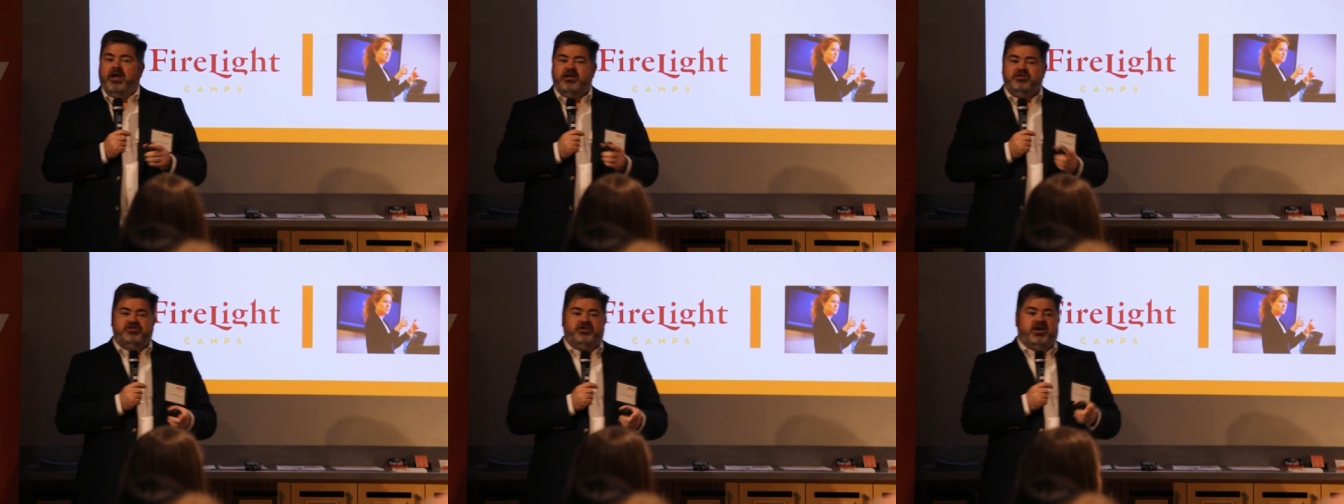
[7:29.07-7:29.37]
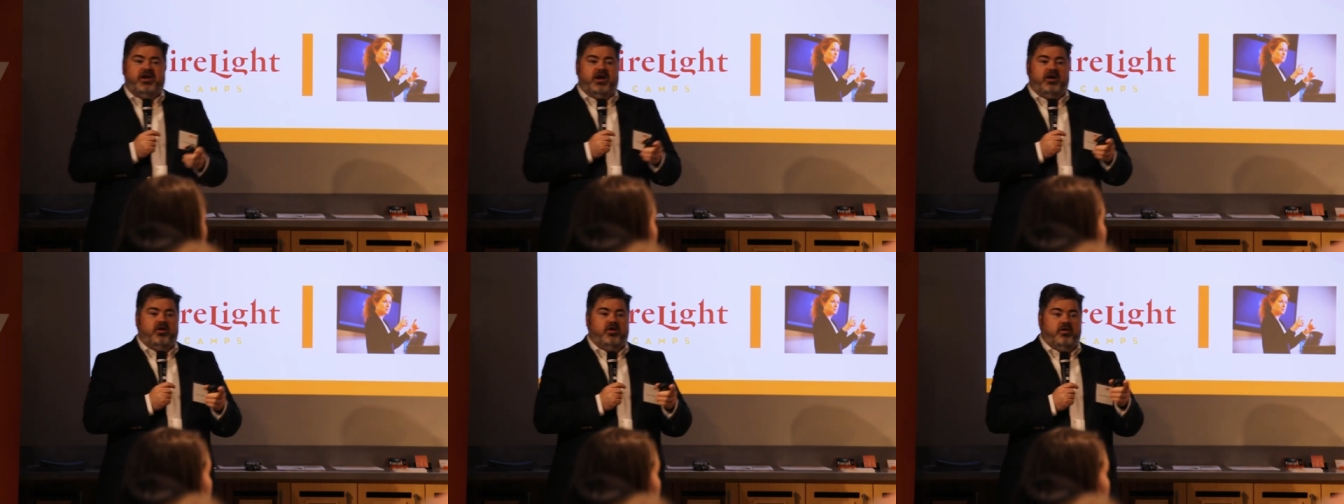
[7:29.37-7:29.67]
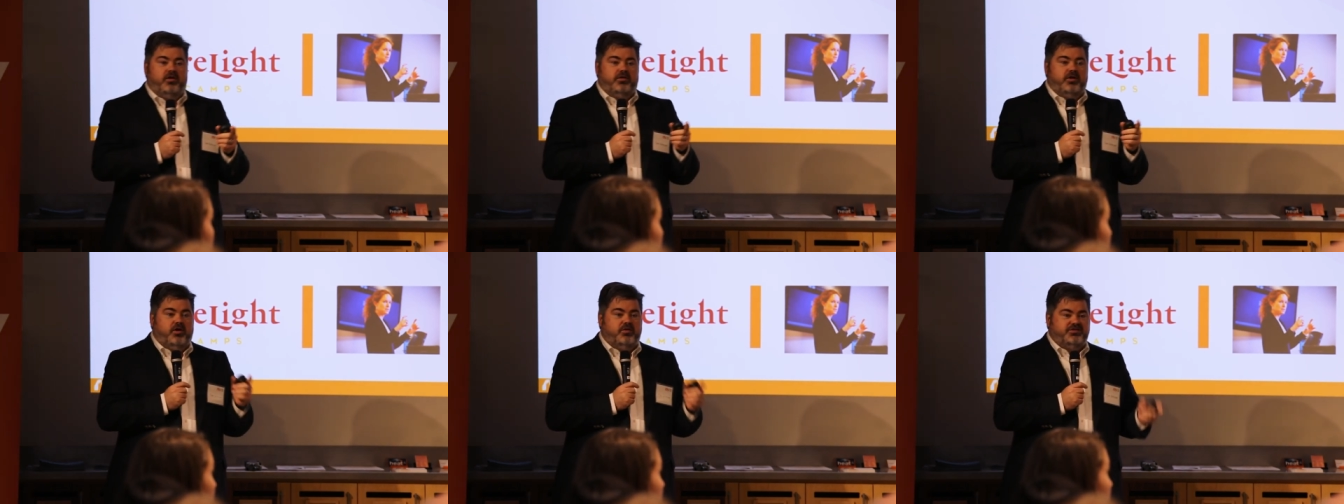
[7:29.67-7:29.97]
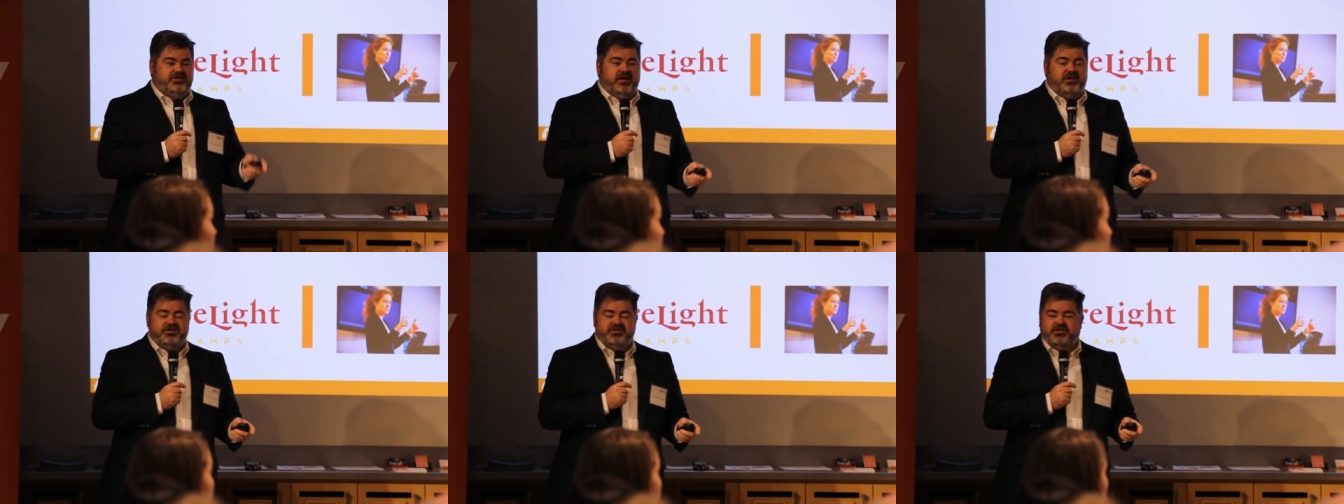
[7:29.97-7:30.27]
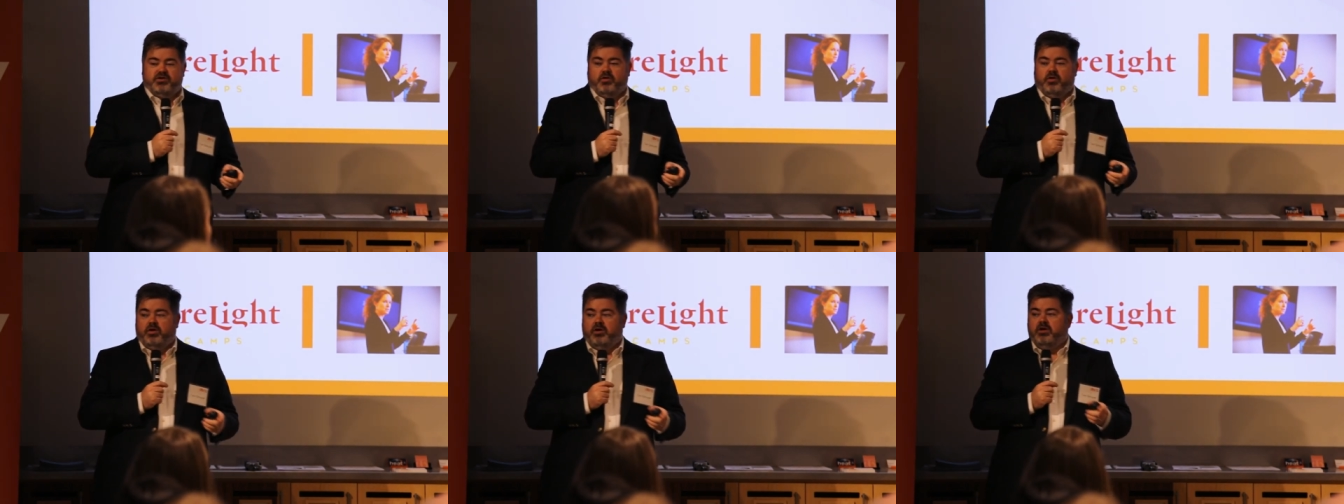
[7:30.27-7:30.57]
educator in the hotel
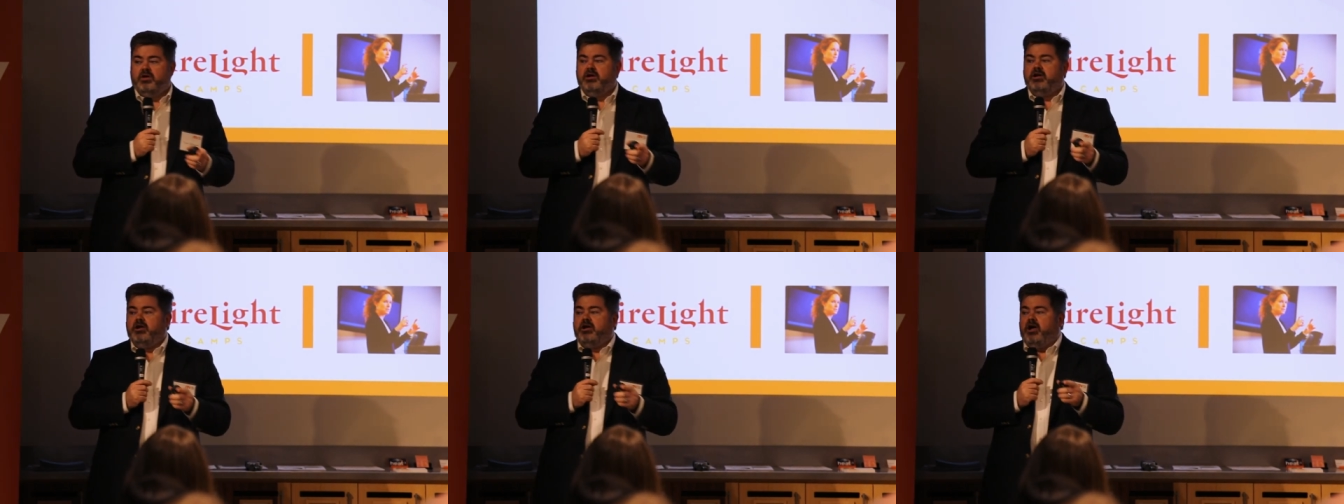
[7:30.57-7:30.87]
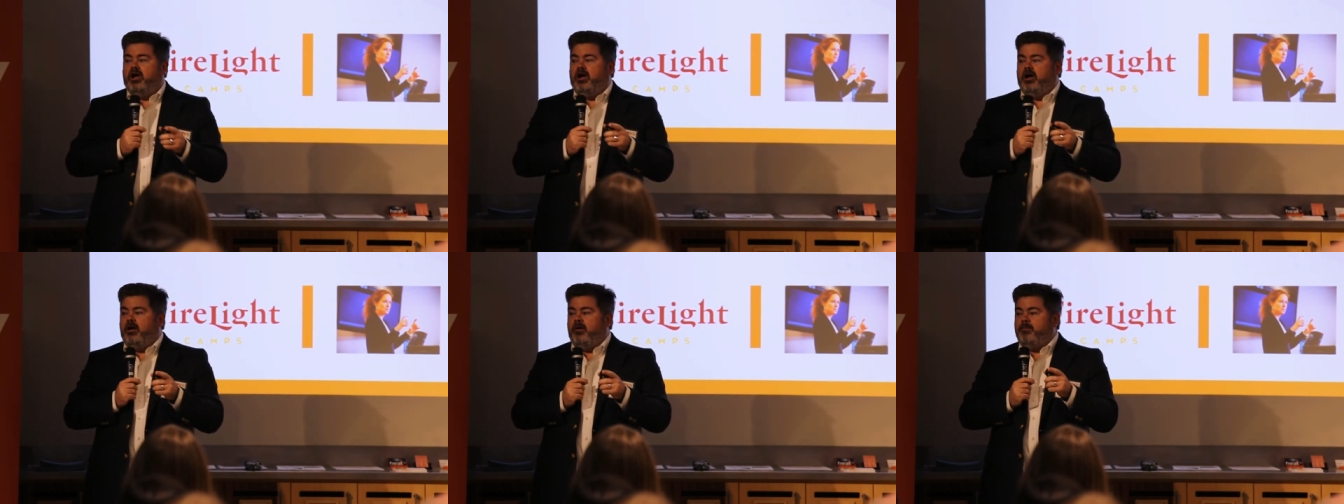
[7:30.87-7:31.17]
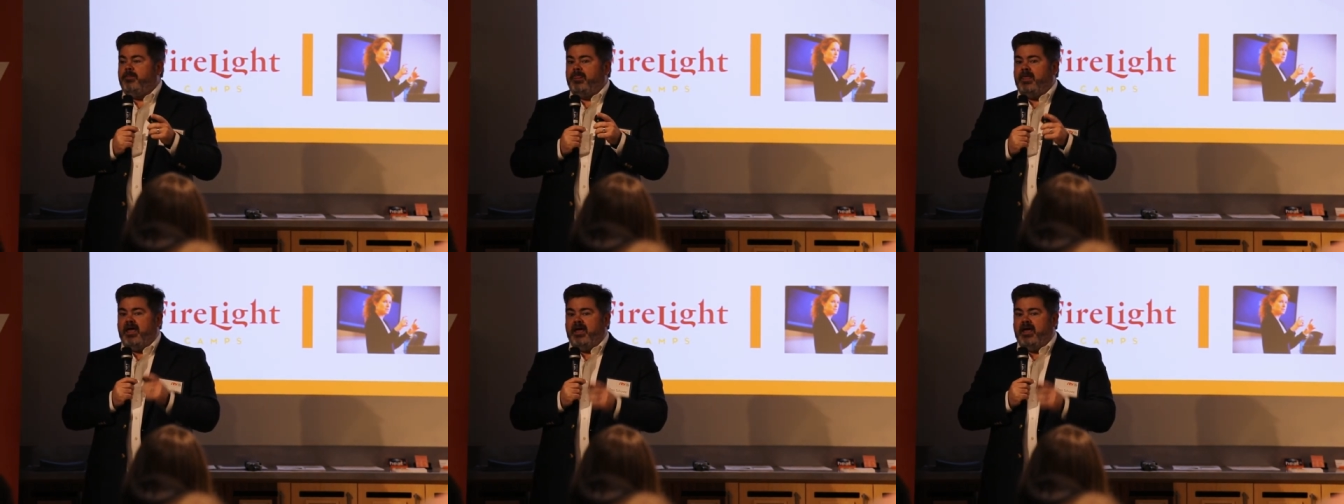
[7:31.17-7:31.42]
school um,